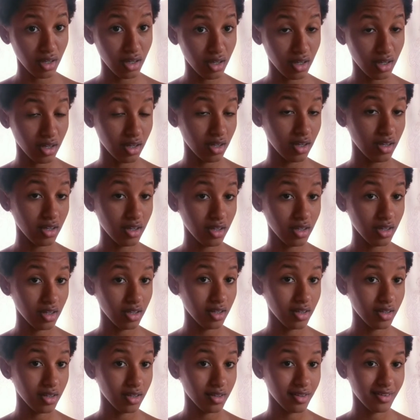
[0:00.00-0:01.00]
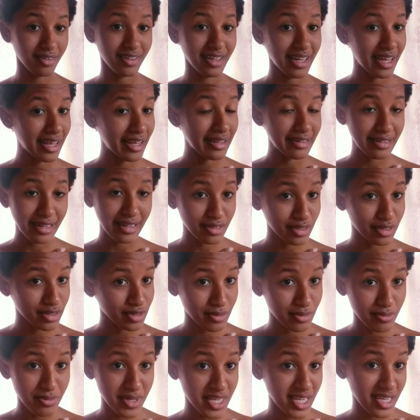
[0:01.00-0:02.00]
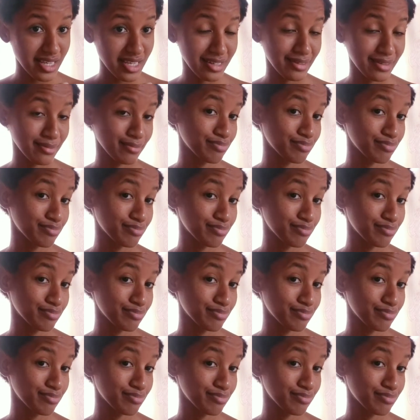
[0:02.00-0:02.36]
Huh? That's just me.